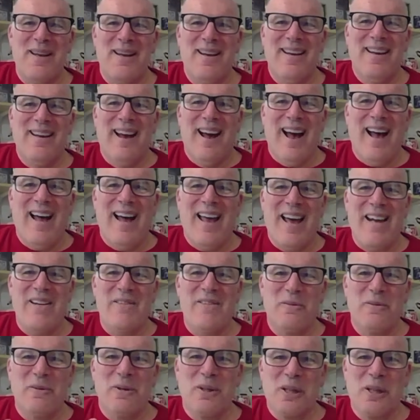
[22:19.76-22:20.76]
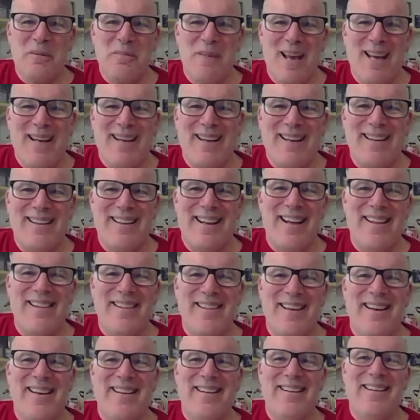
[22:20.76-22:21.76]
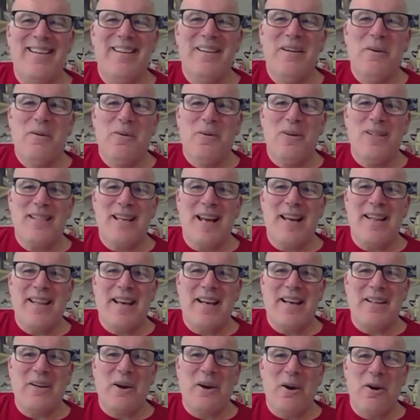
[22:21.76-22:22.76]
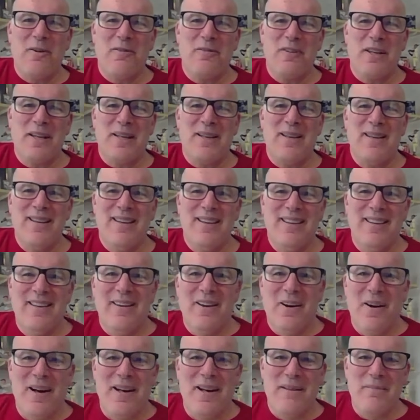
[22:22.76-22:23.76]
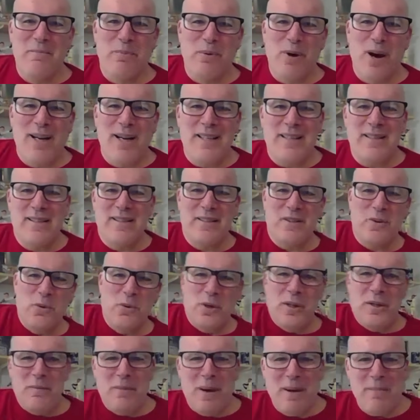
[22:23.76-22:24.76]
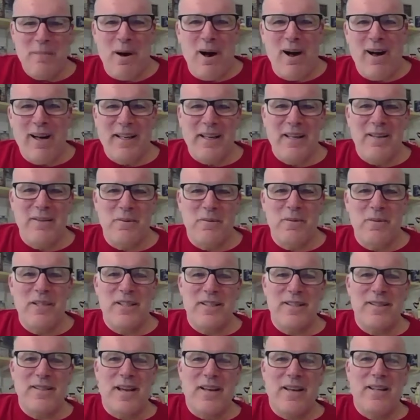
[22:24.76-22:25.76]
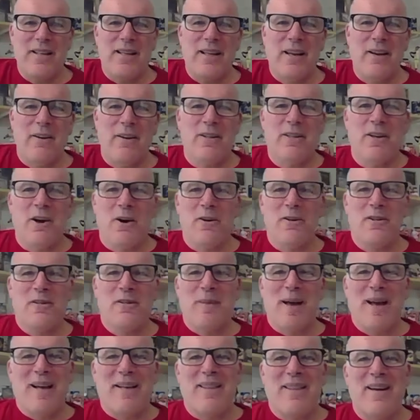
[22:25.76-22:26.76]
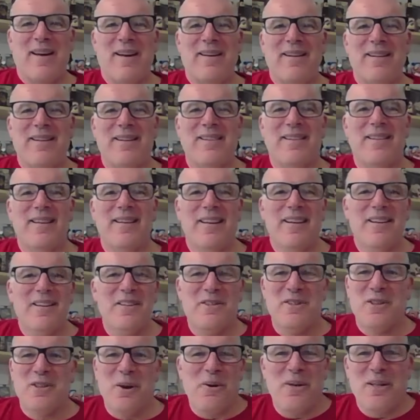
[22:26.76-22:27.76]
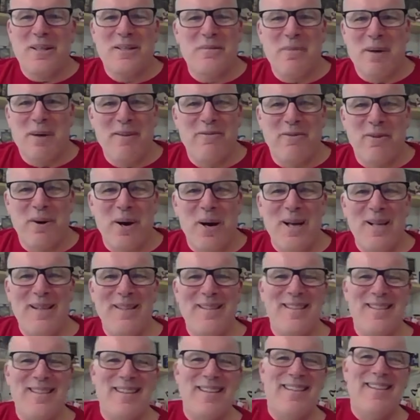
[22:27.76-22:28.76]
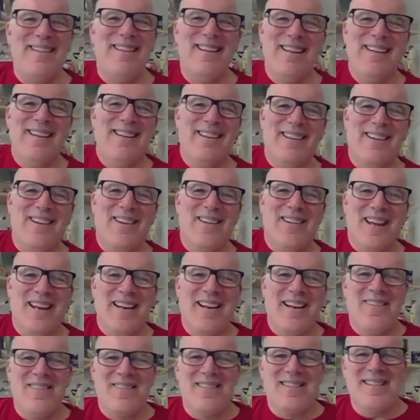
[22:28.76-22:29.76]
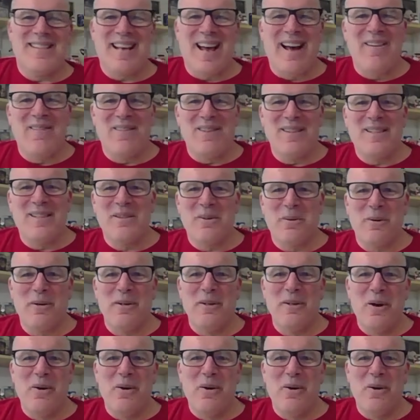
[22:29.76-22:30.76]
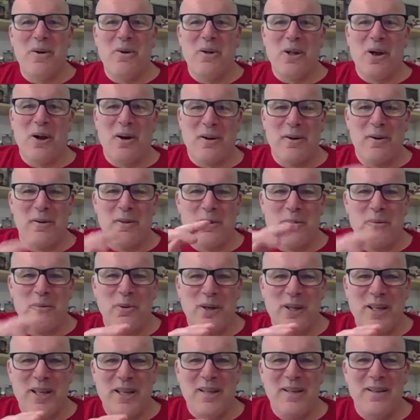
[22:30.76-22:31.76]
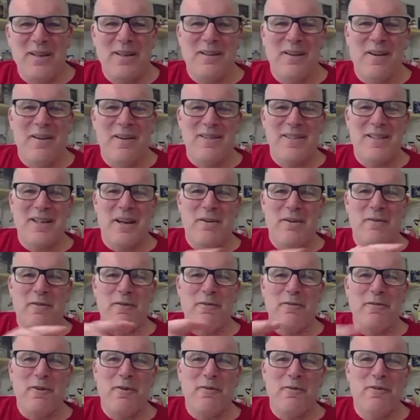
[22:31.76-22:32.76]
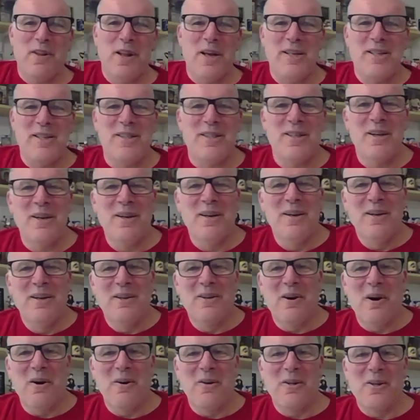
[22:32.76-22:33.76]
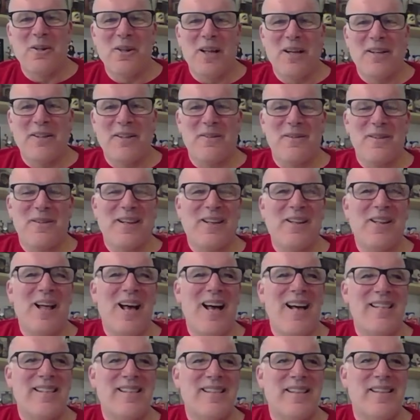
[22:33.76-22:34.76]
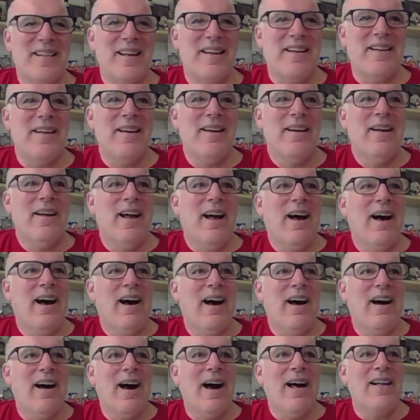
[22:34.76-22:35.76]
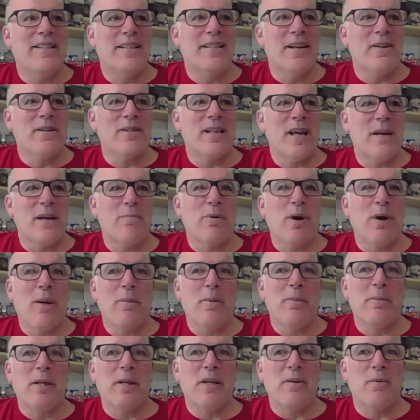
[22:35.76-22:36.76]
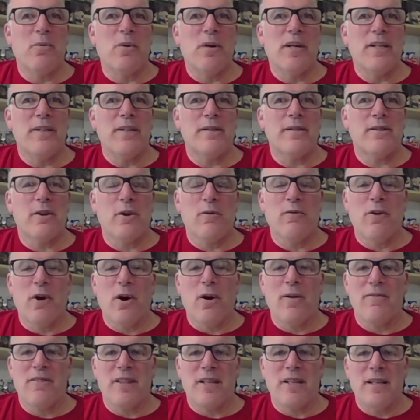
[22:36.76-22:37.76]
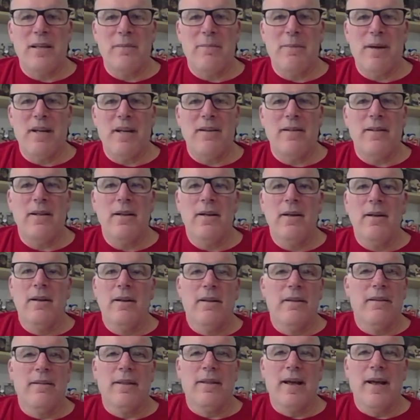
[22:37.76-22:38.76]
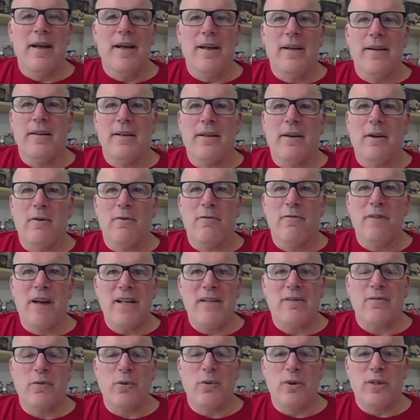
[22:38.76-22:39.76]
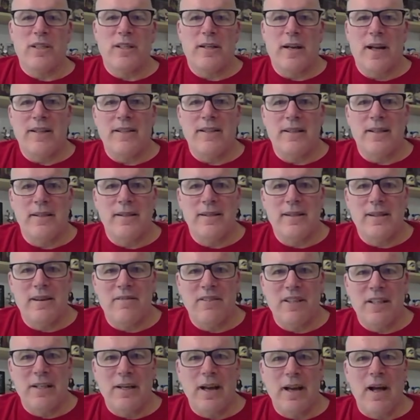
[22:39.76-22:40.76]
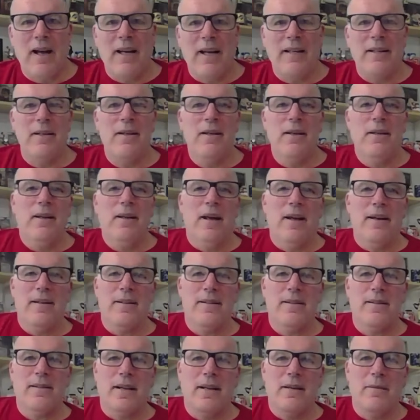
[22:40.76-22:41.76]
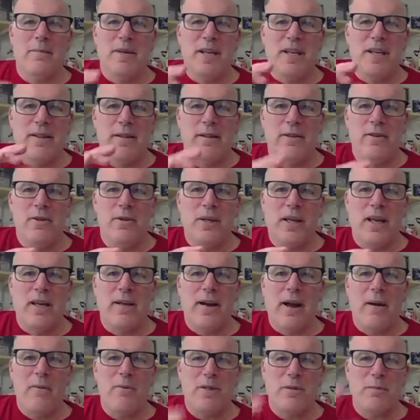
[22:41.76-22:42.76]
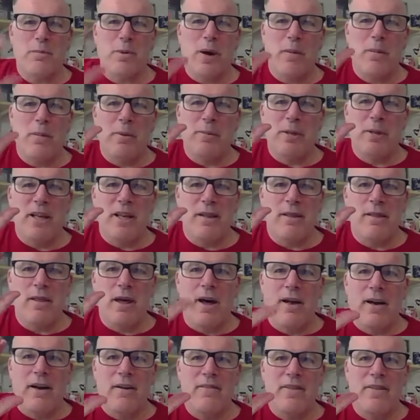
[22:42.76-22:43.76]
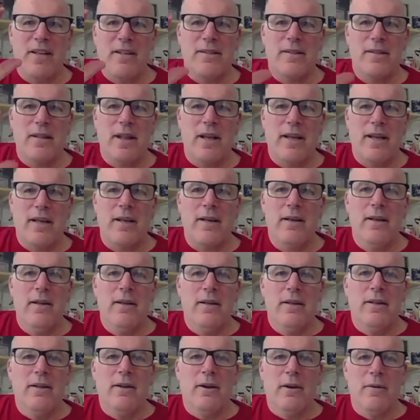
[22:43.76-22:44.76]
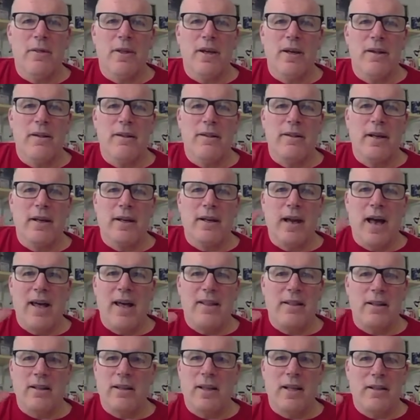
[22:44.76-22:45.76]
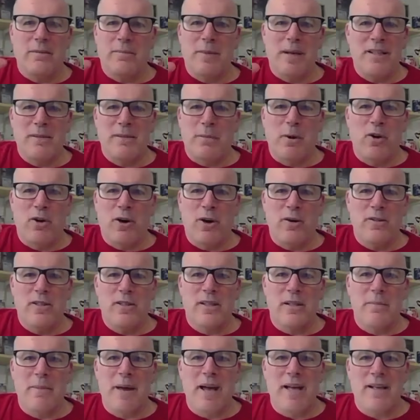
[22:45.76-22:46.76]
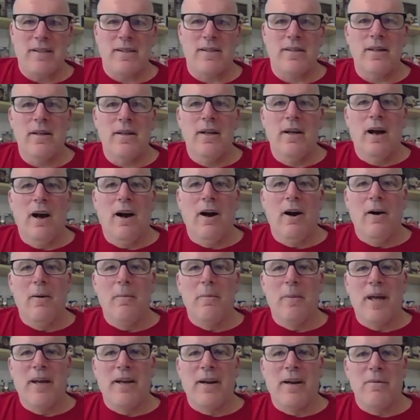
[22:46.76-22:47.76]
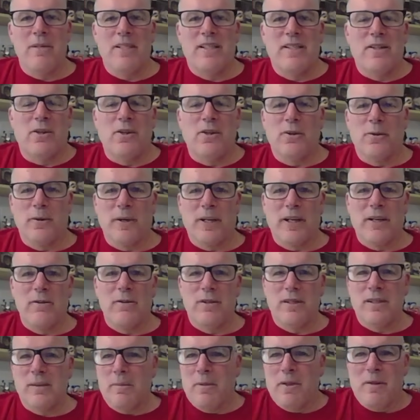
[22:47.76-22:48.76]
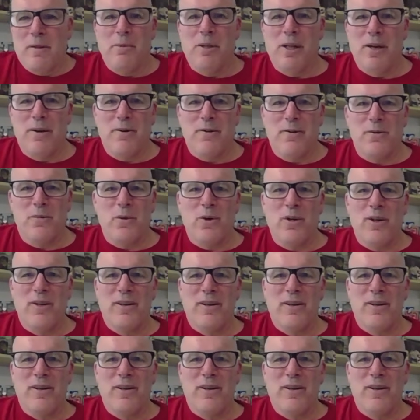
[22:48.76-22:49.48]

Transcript: I hadn't really made it. And then once I had that Garvey, I brought it to school in my pocket, which is how you carried cards back then, and showed it to my friends. And, then I was sort of no longer the rookie. I was kind of a full-fledged card collector in the class. And then I dare say probably went so far off the deep end that, fast forward to 1979, and instead of being the new kid, I was probably thought of as like, the guy that liked baseball cards the best. And I was still learning who some of the players were.